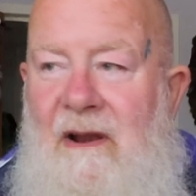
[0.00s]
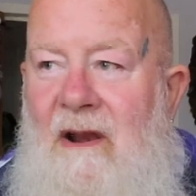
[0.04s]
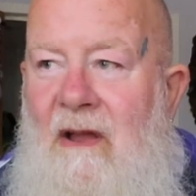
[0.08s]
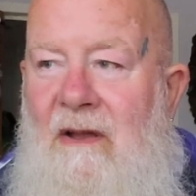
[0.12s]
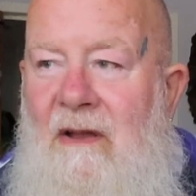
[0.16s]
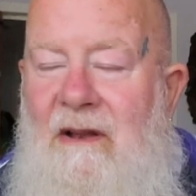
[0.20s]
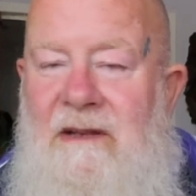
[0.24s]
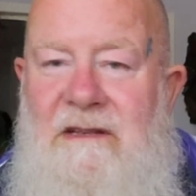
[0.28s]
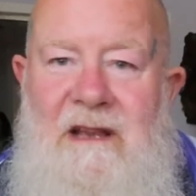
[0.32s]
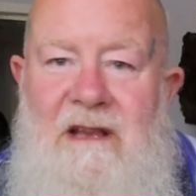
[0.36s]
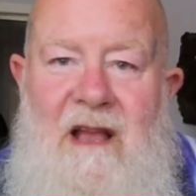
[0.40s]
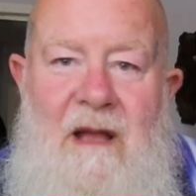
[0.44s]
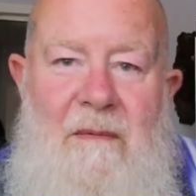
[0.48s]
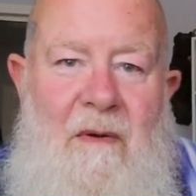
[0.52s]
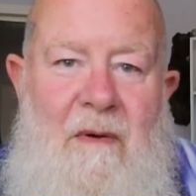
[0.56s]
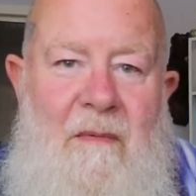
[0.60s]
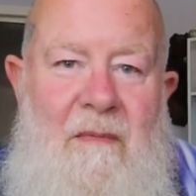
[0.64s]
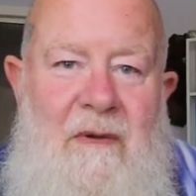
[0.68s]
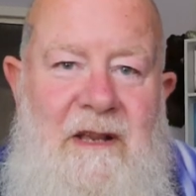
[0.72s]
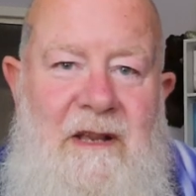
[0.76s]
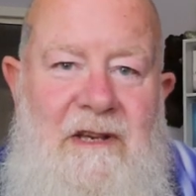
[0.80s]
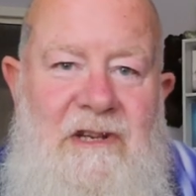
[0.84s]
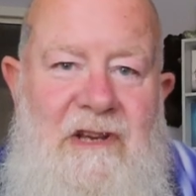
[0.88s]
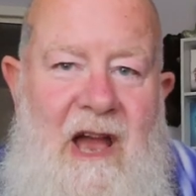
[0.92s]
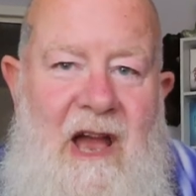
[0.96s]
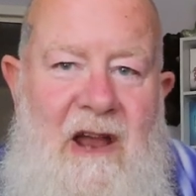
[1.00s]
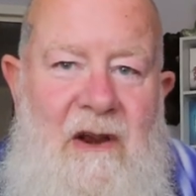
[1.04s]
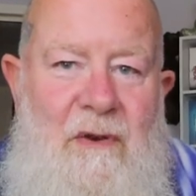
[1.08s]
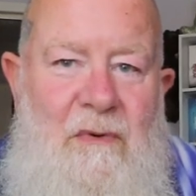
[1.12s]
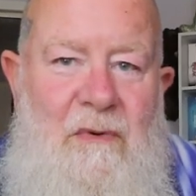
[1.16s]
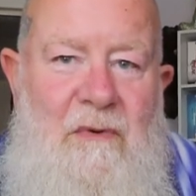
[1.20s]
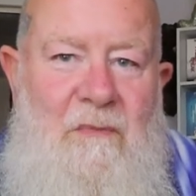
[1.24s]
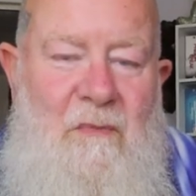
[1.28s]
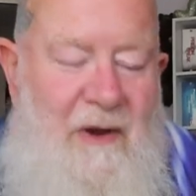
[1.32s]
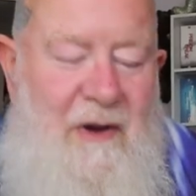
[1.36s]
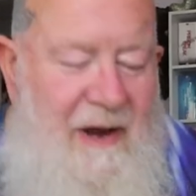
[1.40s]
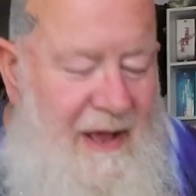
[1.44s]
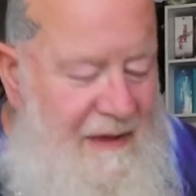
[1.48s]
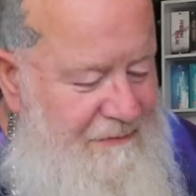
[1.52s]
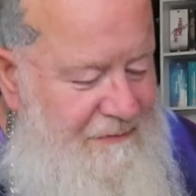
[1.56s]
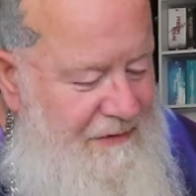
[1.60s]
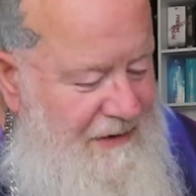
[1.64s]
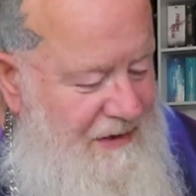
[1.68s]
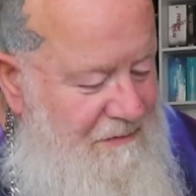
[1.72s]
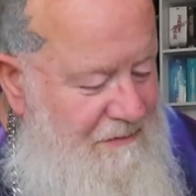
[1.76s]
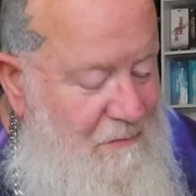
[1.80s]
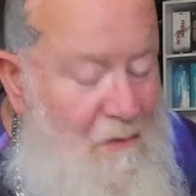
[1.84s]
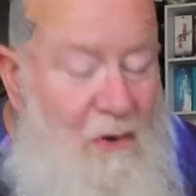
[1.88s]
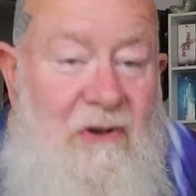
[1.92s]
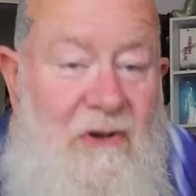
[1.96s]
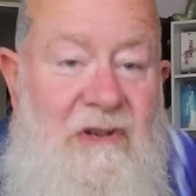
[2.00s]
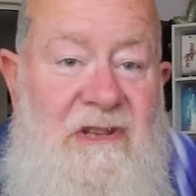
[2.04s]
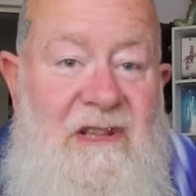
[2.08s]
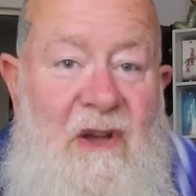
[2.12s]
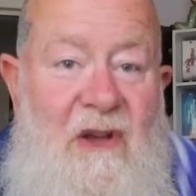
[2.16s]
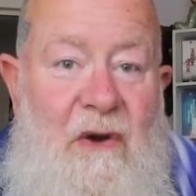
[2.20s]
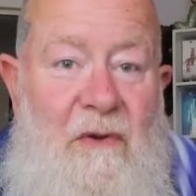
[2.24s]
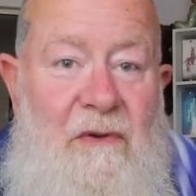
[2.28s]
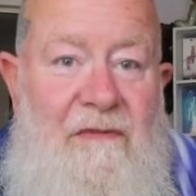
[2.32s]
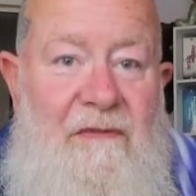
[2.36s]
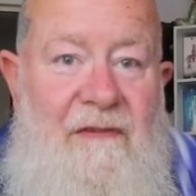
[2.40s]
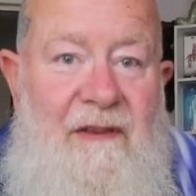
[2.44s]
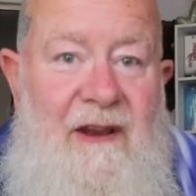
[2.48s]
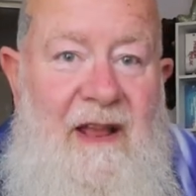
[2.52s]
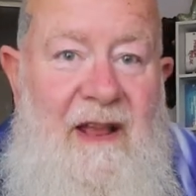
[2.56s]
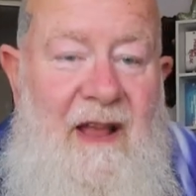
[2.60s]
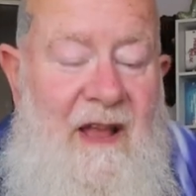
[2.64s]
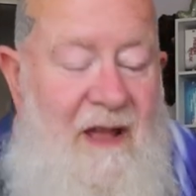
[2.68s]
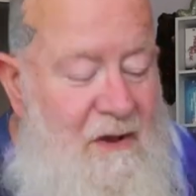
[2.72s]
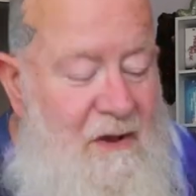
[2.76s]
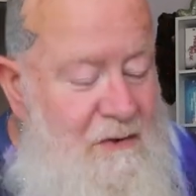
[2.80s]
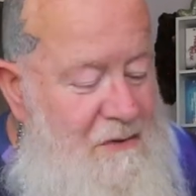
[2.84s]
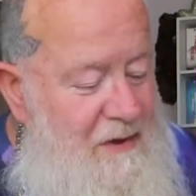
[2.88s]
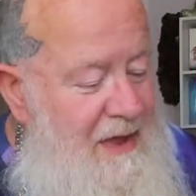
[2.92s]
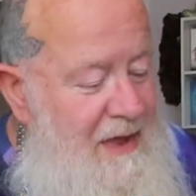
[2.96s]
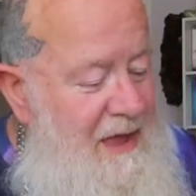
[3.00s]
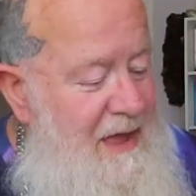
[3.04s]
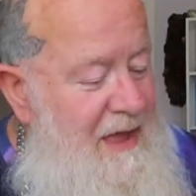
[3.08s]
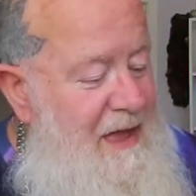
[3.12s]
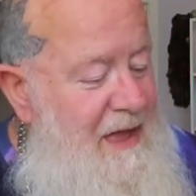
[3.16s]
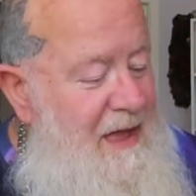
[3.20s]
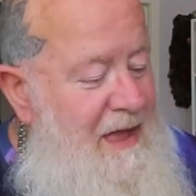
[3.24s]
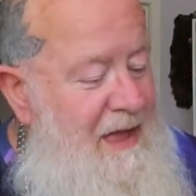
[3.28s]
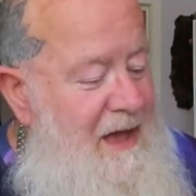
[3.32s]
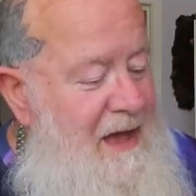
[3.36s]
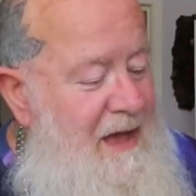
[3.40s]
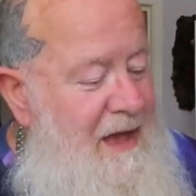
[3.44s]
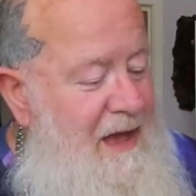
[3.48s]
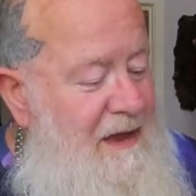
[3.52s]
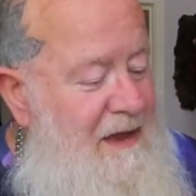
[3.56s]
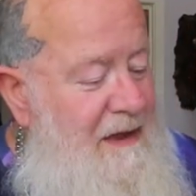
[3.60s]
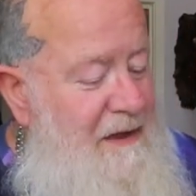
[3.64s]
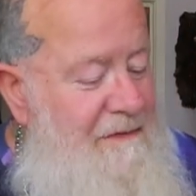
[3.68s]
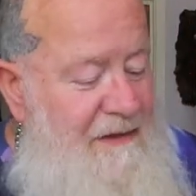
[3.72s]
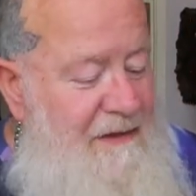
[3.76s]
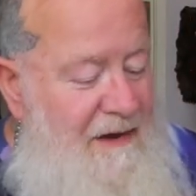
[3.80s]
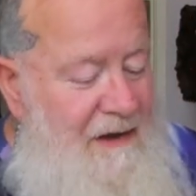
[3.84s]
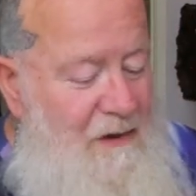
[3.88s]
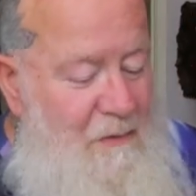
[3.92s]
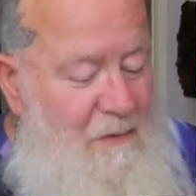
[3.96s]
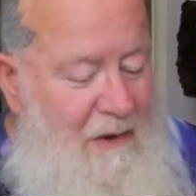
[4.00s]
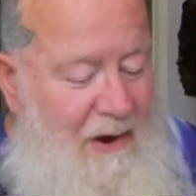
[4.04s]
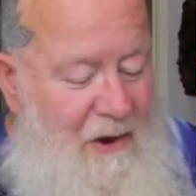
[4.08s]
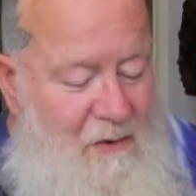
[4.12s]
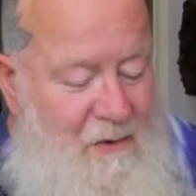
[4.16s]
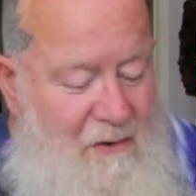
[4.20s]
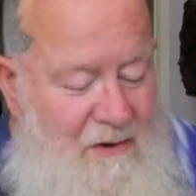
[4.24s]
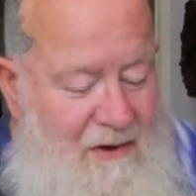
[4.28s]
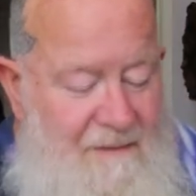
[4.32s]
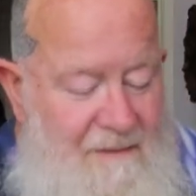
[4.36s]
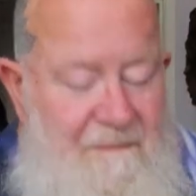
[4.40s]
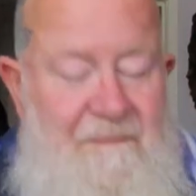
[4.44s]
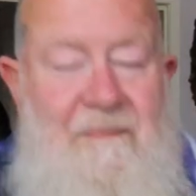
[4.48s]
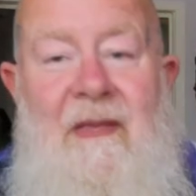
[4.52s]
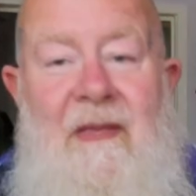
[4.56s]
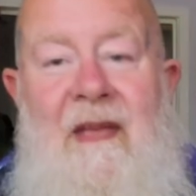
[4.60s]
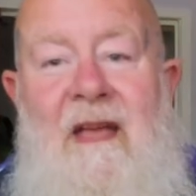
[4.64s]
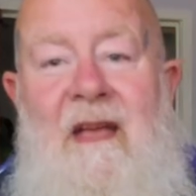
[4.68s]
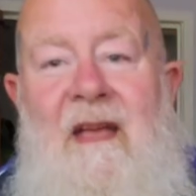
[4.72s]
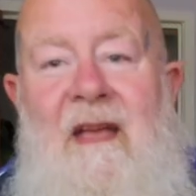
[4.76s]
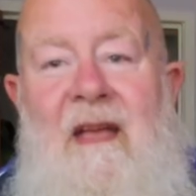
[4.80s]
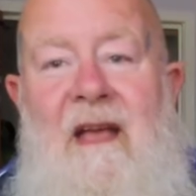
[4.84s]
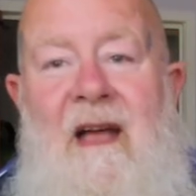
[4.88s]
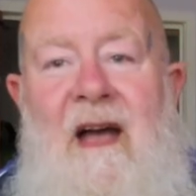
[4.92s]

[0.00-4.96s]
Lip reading: that like to come on my channel and what have you and watch the odd video, you're very welcome.